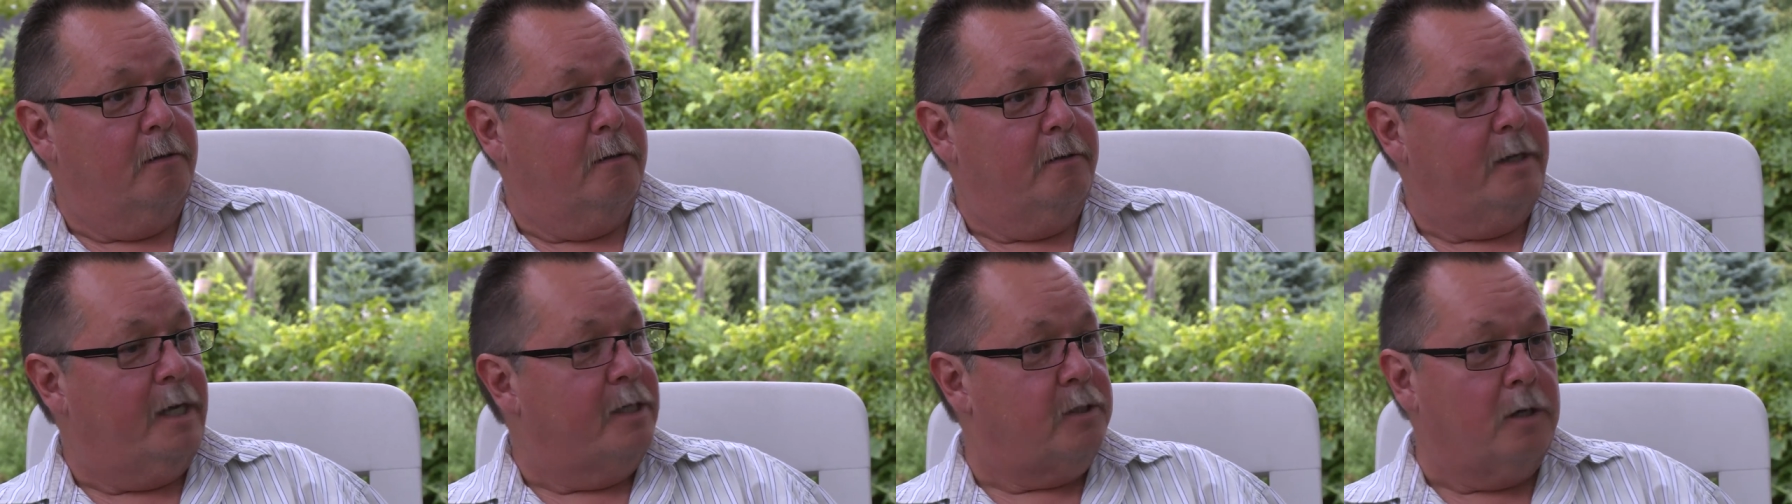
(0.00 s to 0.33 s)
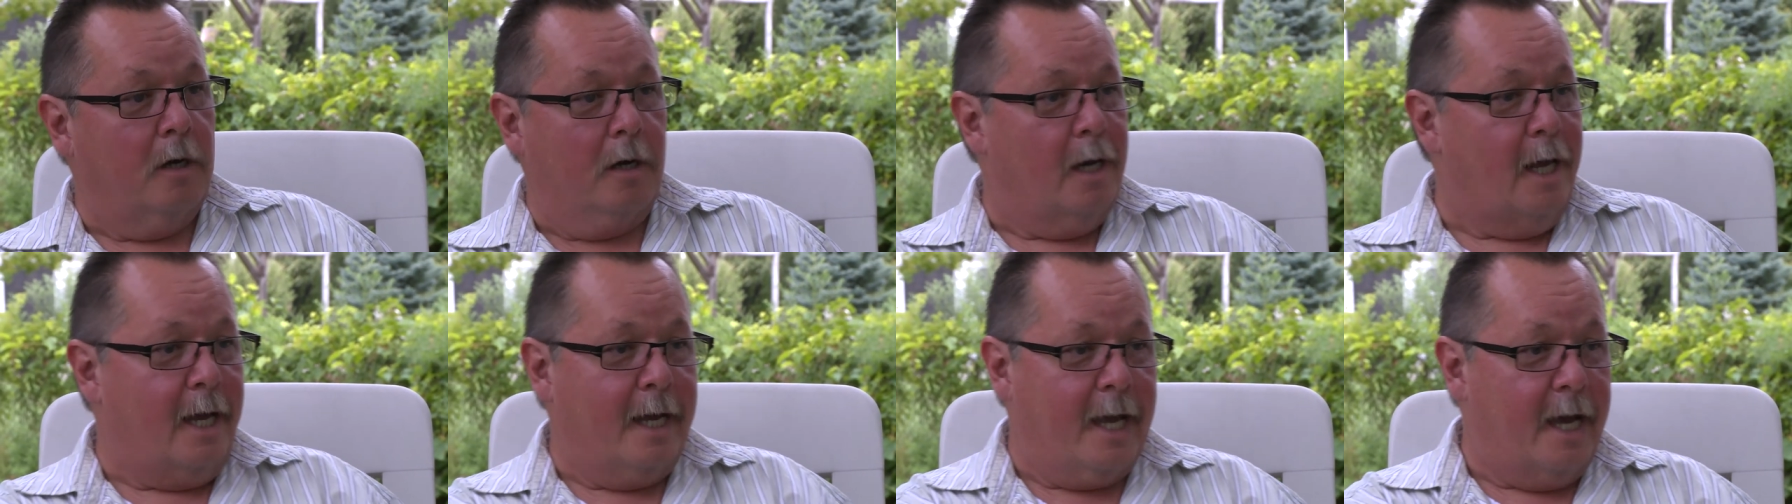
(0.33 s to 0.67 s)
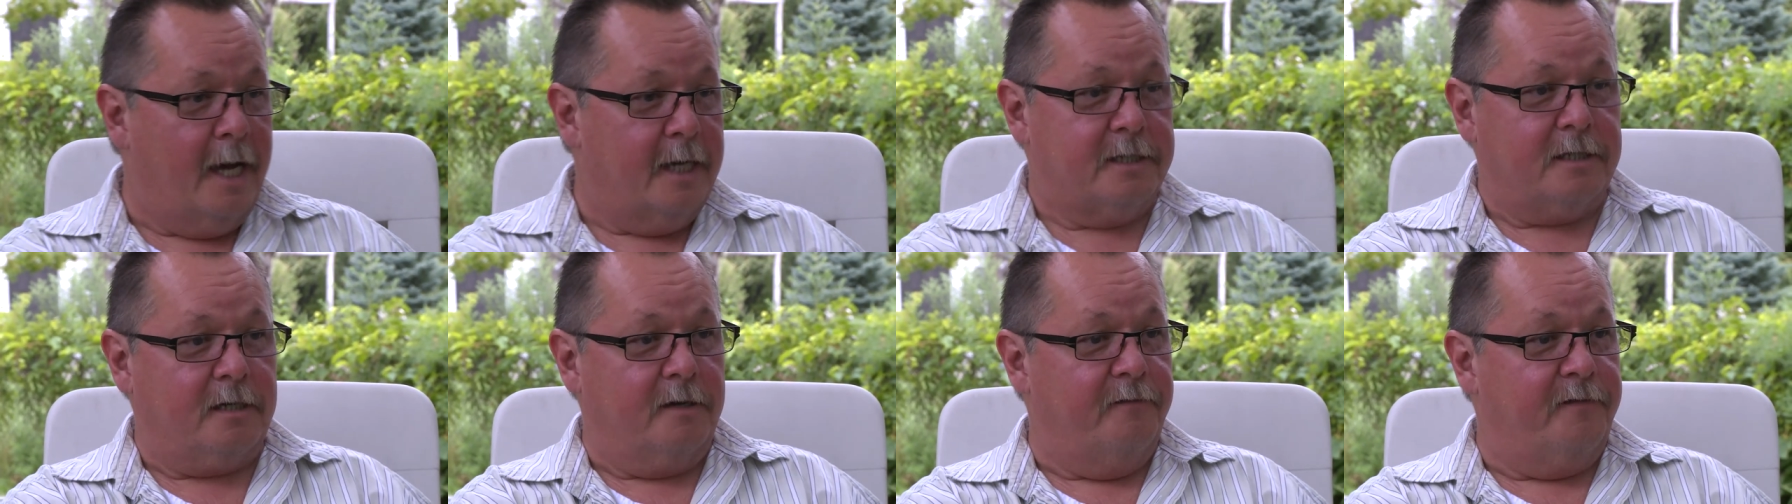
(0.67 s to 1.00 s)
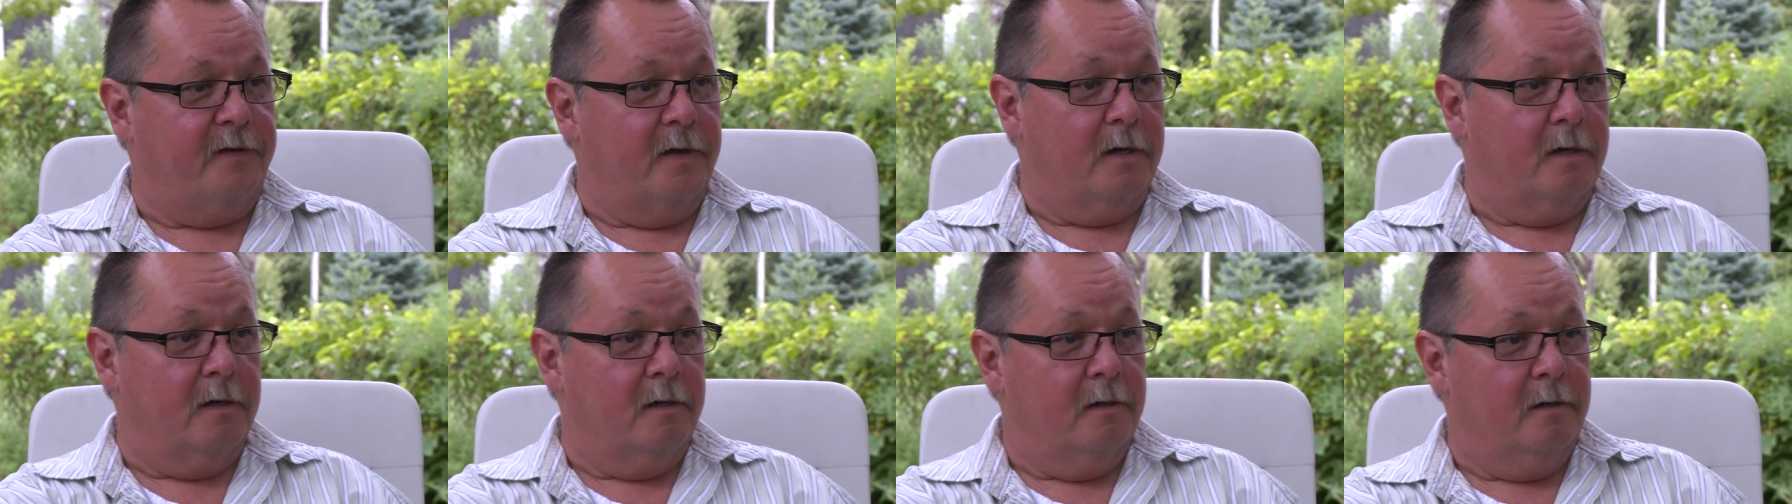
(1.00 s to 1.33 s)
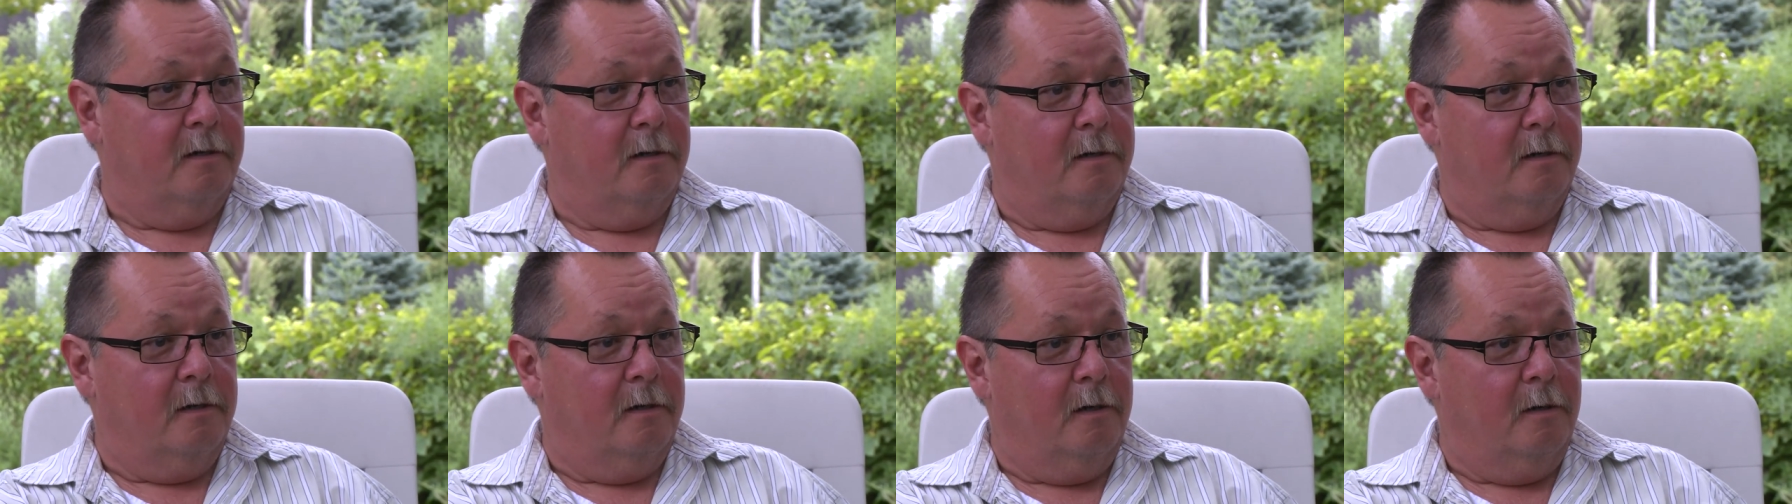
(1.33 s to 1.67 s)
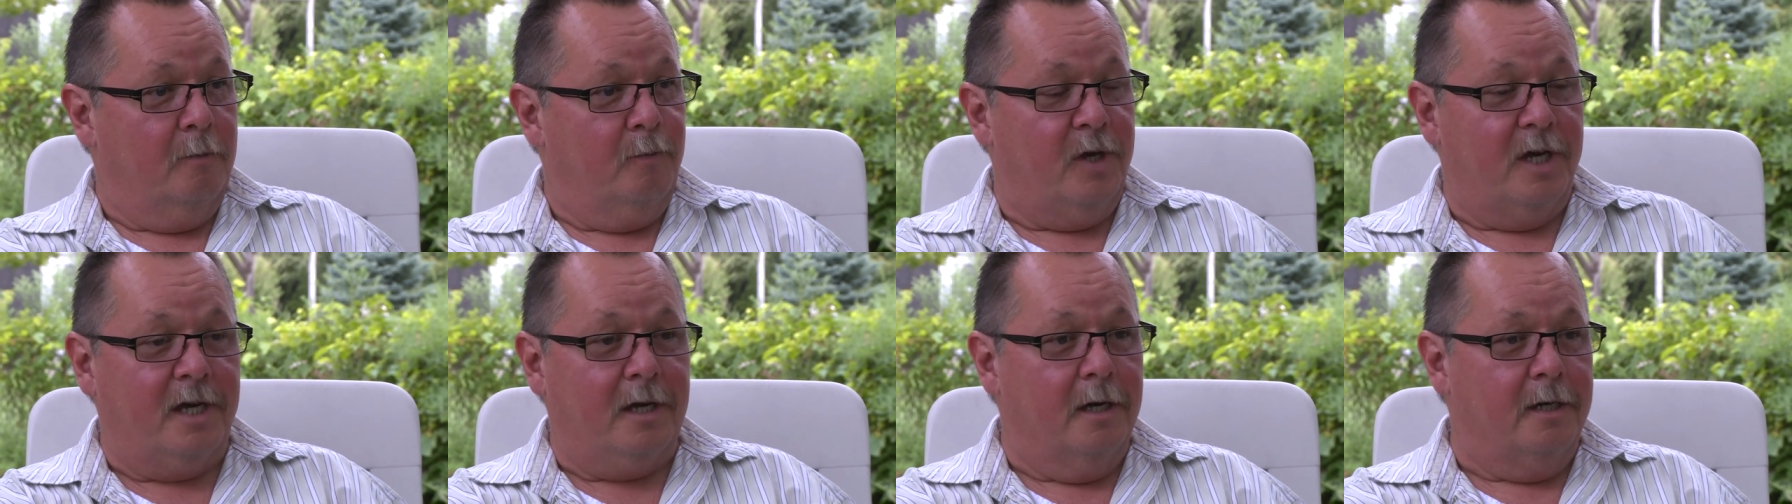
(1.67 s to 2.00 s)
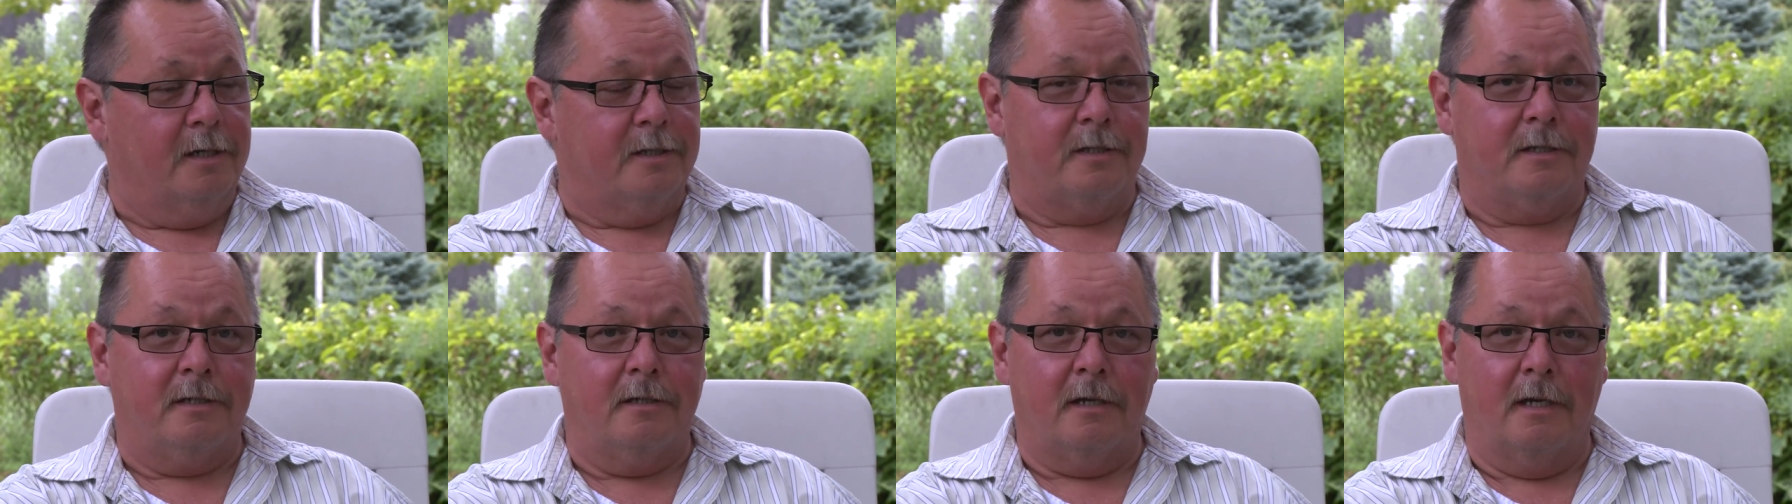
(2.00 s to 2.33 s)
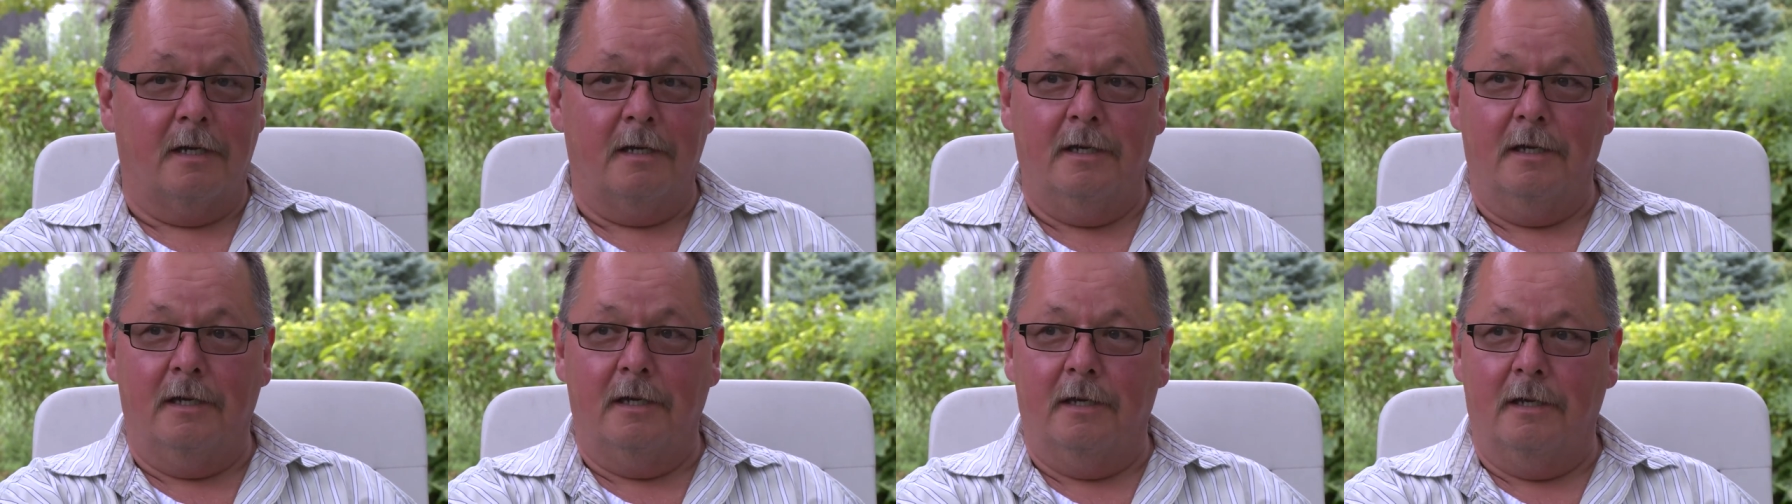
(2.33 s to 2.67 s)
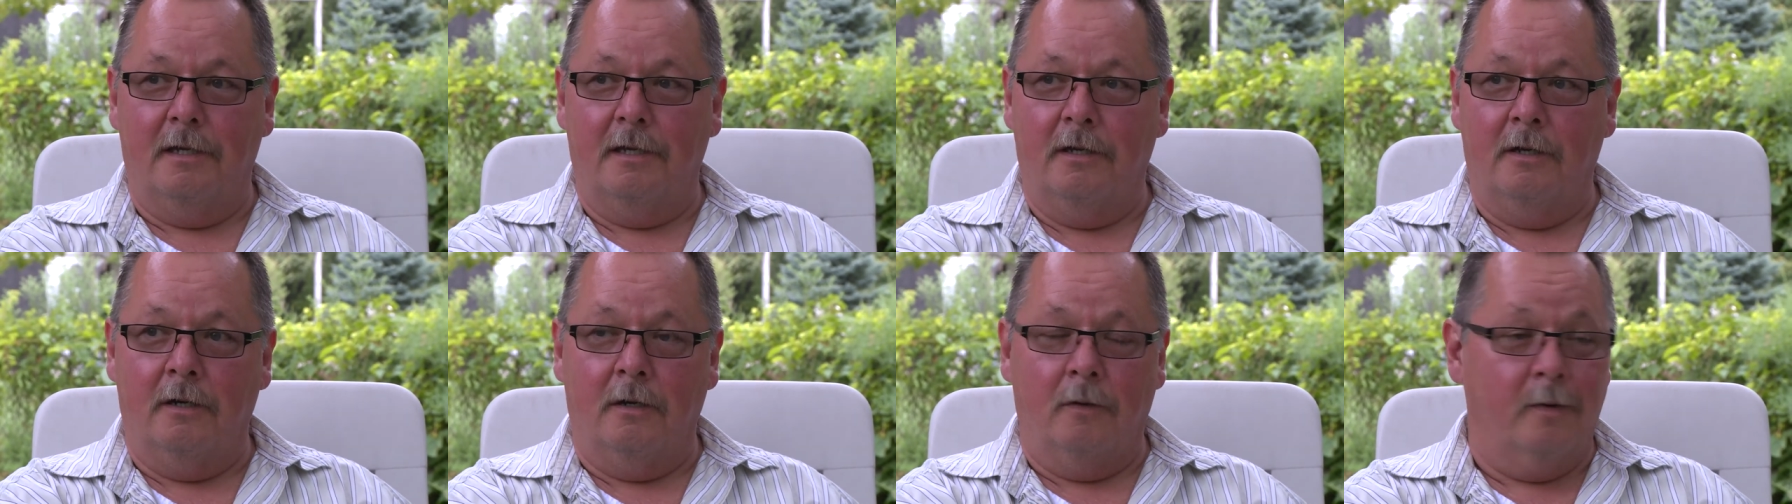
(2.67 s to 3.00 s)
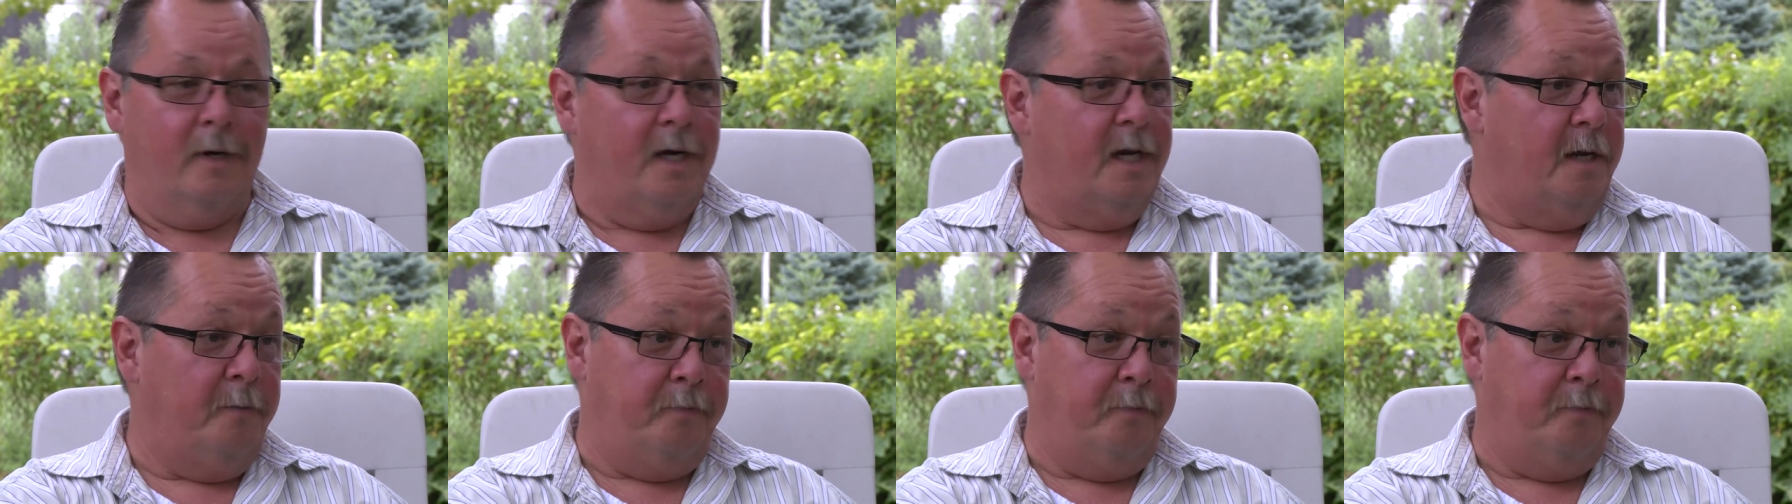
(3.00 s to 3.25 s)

That's all I ask of you. Because you know what?